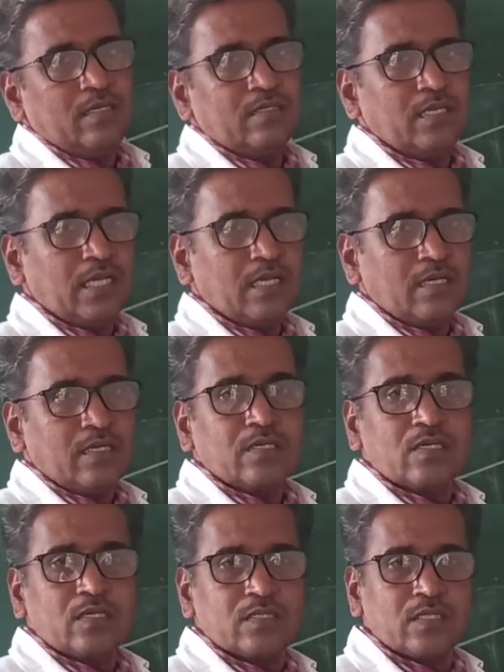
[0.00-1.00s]
the
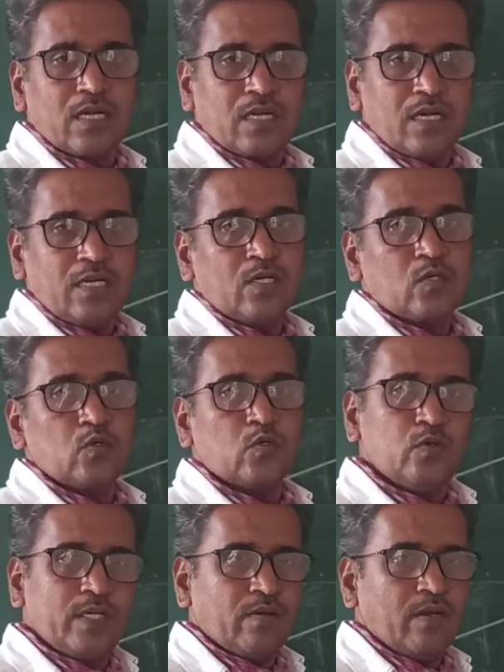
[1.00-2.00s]
circle into two
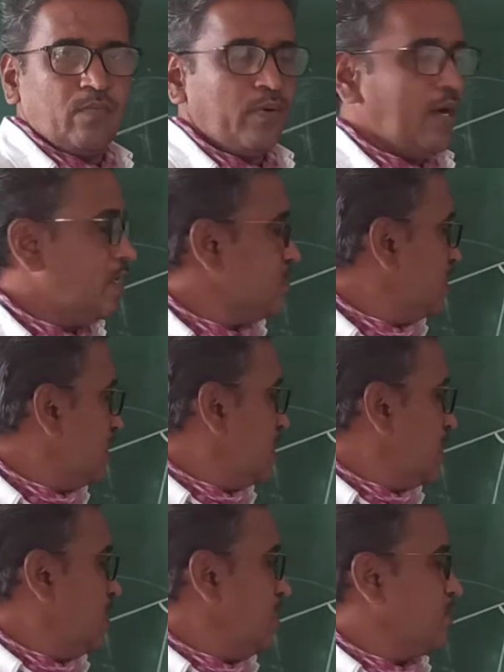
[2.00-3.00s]
equal parts.
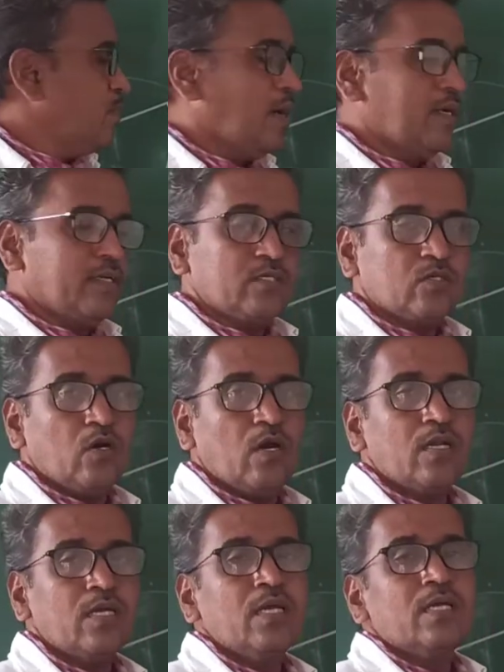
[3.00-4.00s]
Each part is
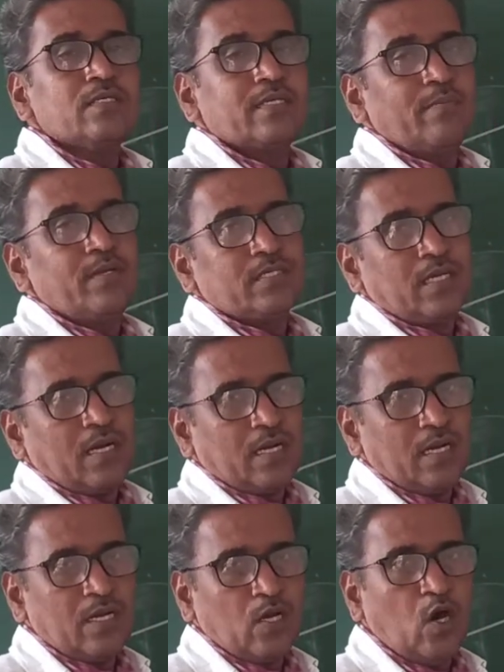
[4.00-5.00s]
called
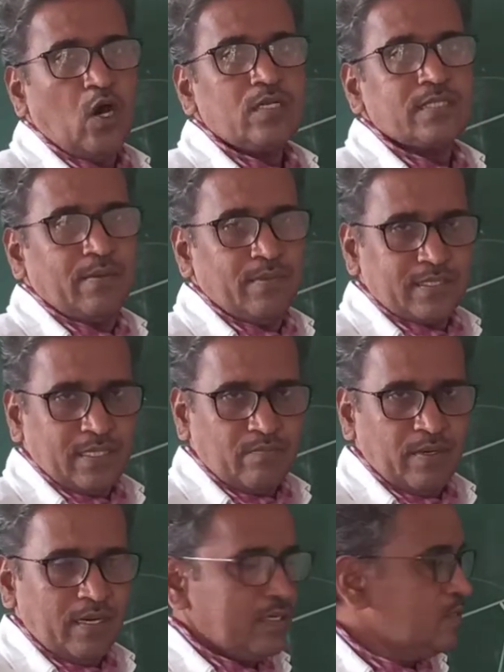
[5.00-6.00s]
semicircle or semi
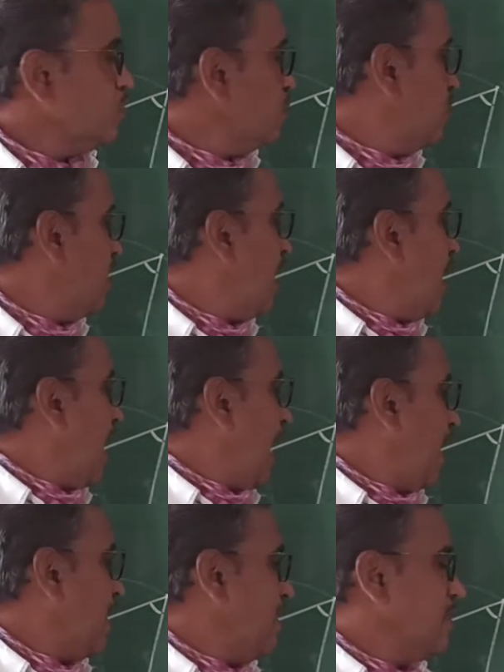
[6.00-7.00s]
segment. So
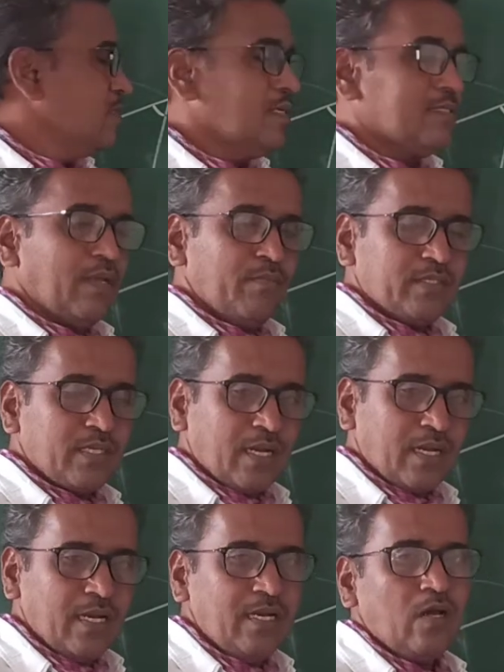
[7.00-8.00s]
angle in the
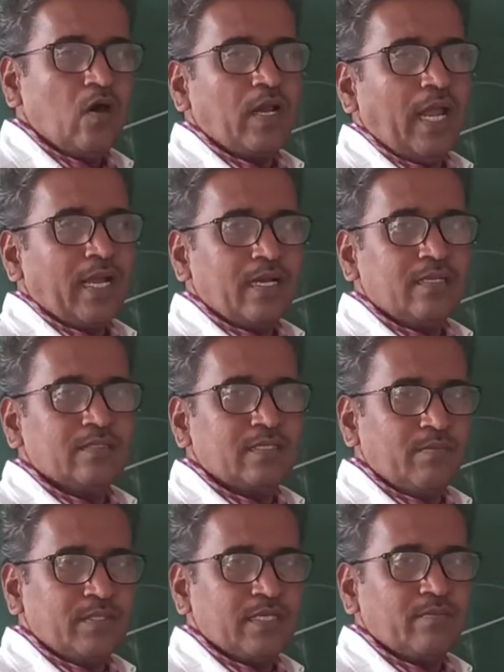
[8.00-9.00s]
semicircle or angle in the
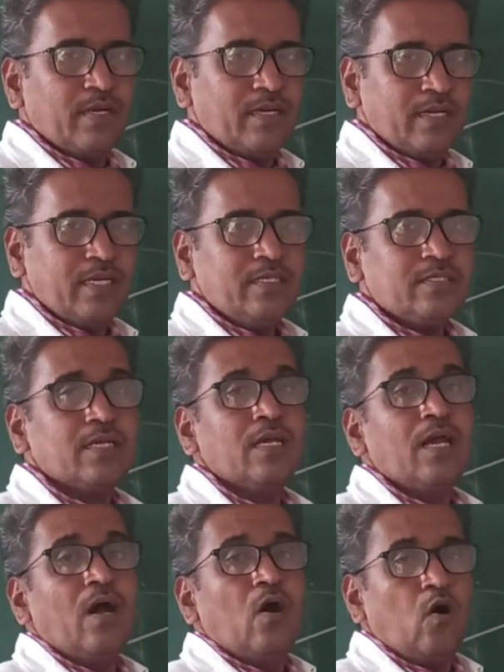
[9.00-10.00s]
semi segment is
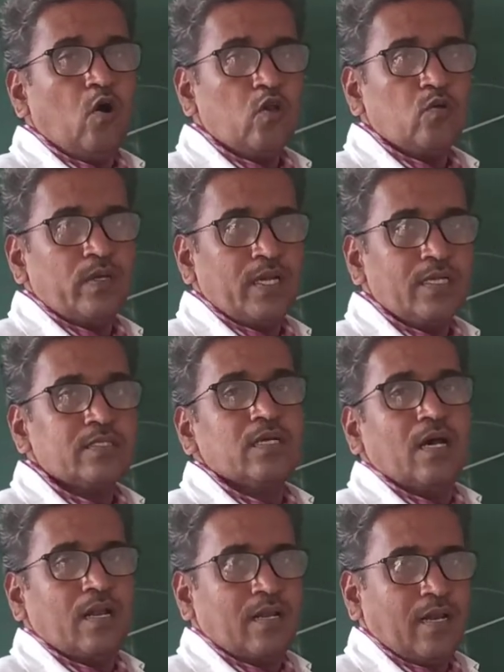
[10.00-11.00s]
always
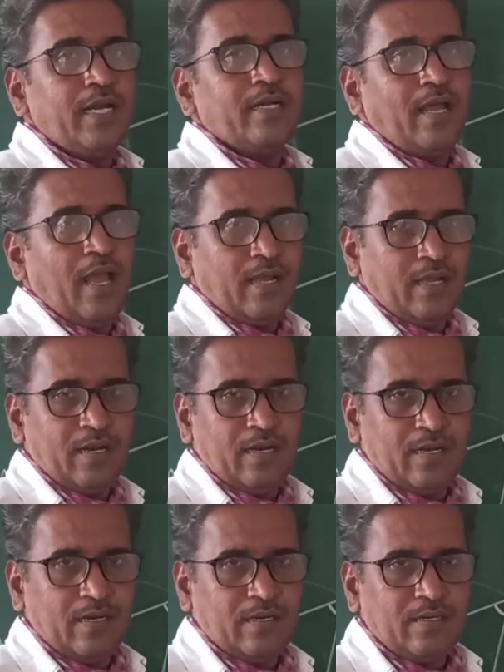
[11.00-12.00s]
right
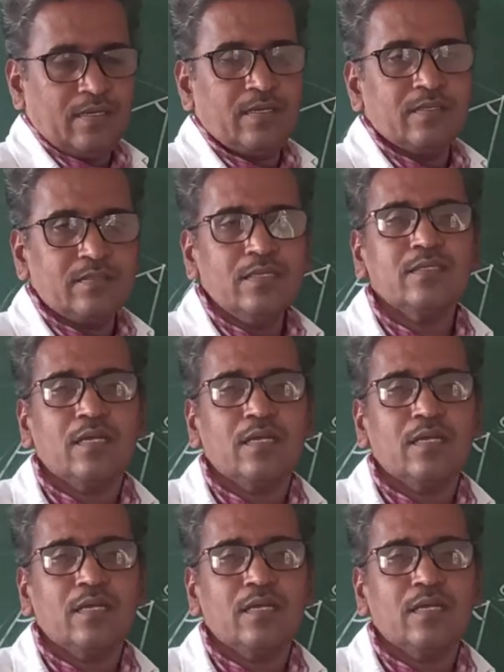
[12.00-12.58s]
angle. These